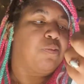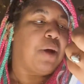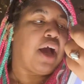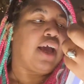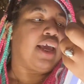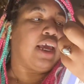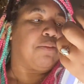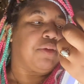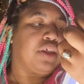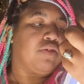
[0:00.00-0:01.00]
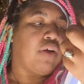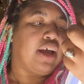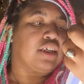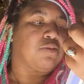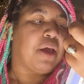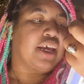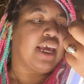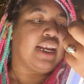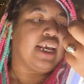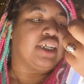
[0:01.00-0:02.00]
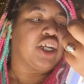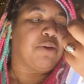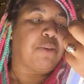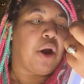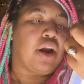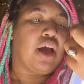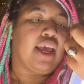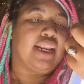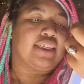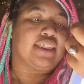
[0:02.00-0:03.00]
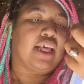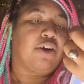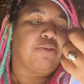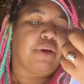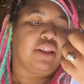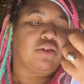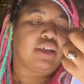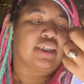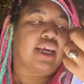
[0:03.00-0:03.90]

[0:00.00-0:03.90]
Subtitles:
by Emily Reisbeck and N.J. Barna, and it's lettered by Lucas